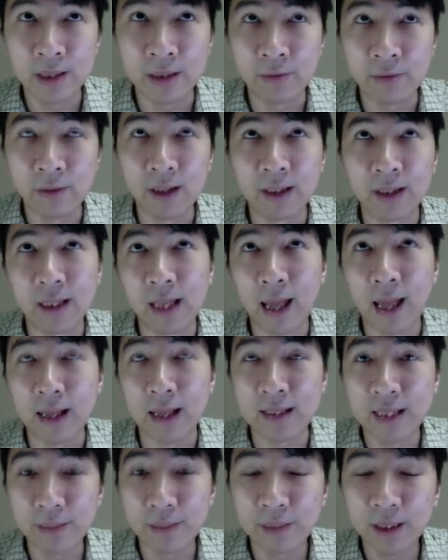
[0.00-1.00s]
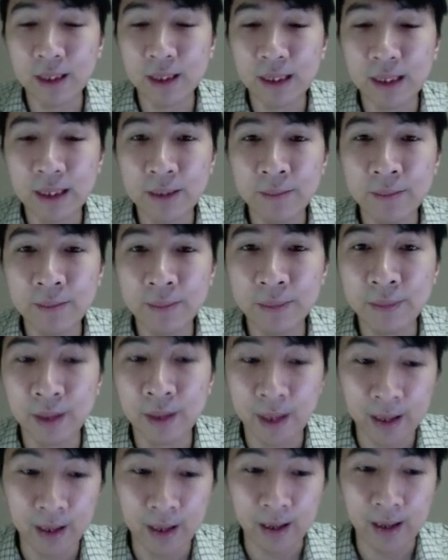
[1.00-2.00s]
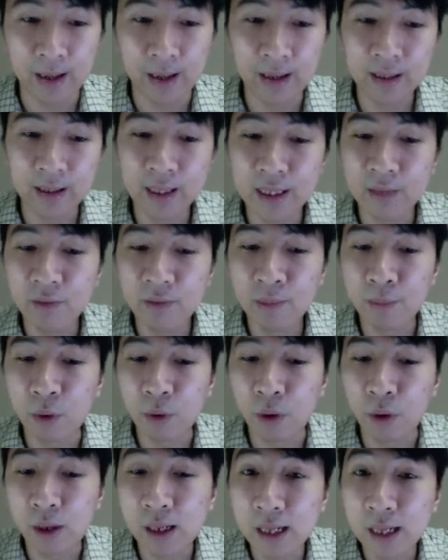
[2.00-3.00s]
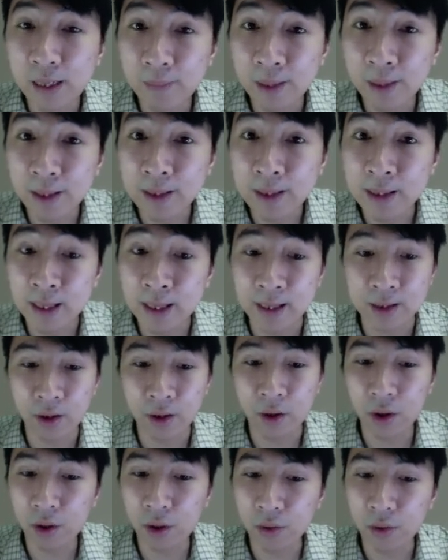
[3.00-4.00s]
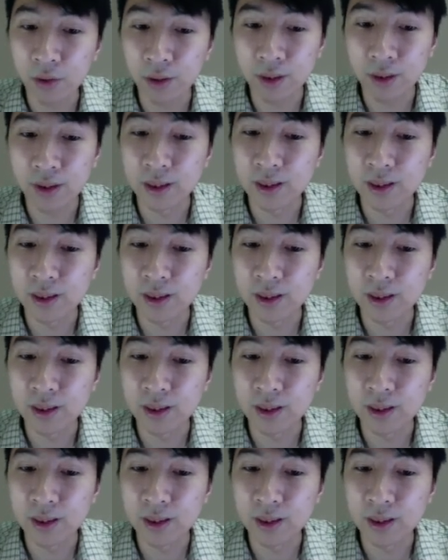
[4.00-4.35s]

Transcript: In fact, they accepted him, and they even proclaimed him as Horus,